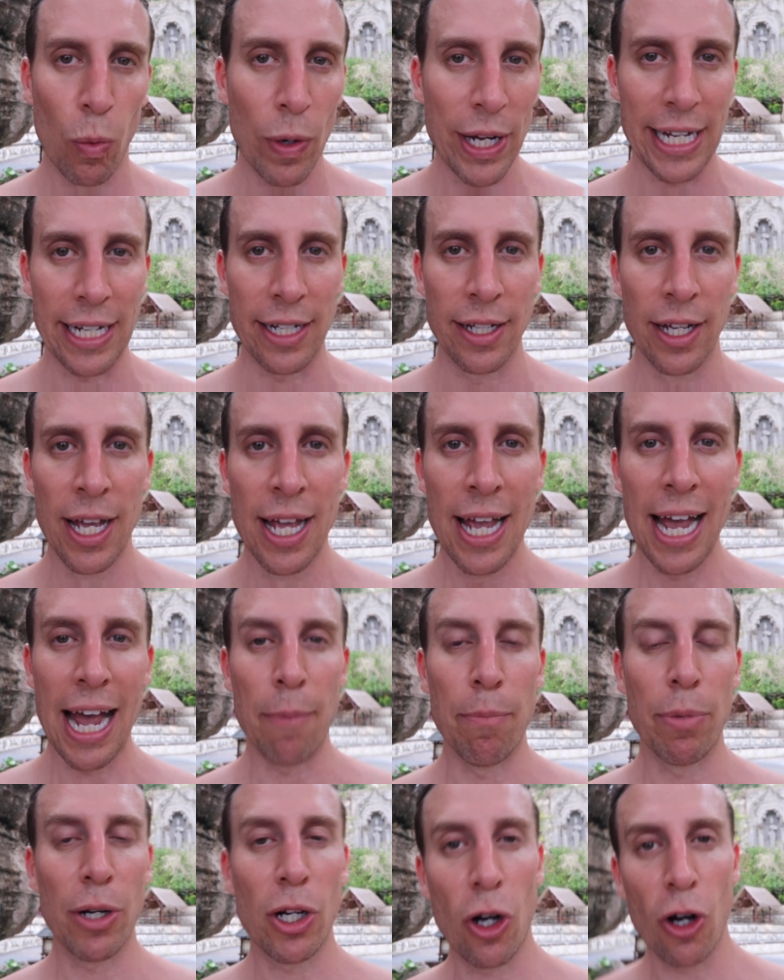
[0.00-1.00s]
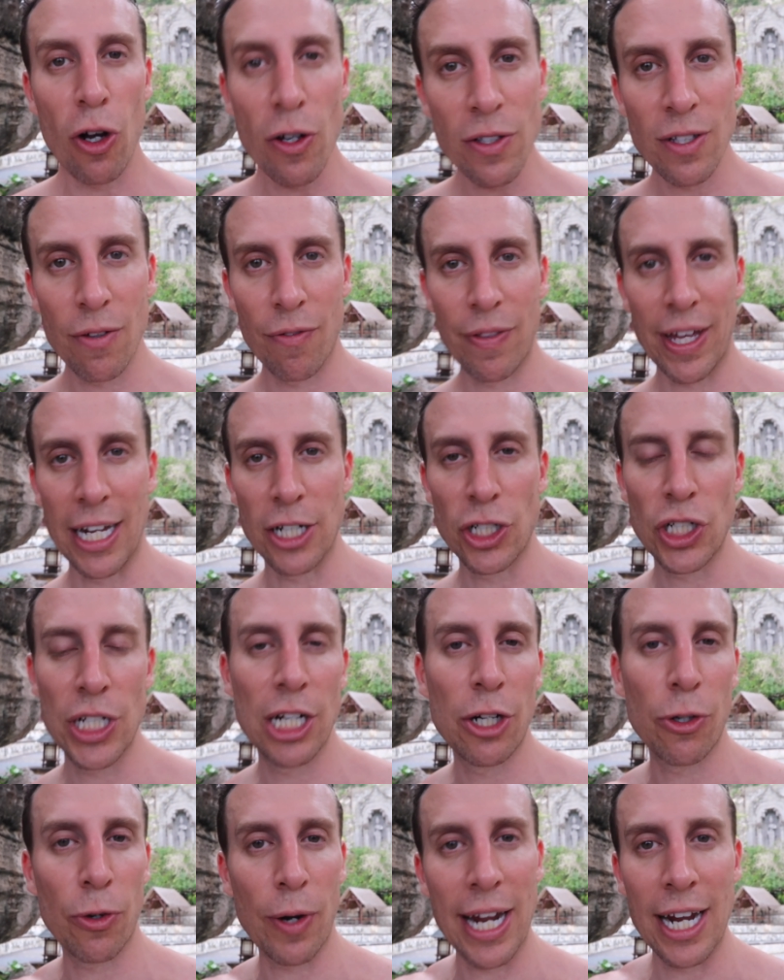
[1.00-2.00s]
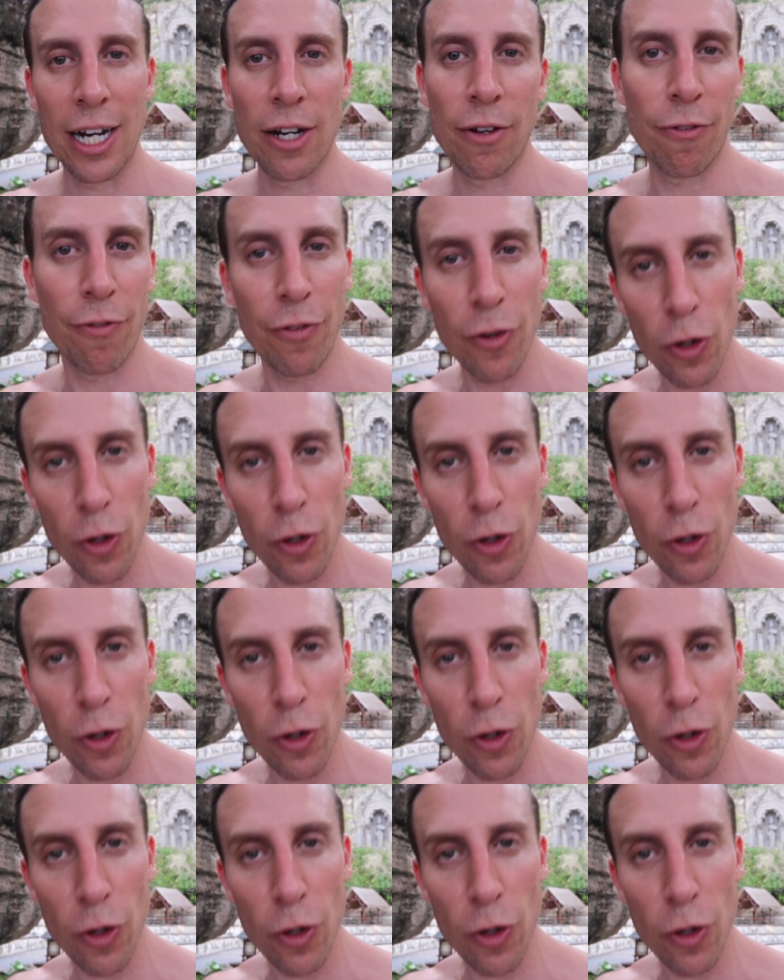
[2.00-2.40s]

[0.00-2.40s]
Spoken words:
wheat, and because of that, she created a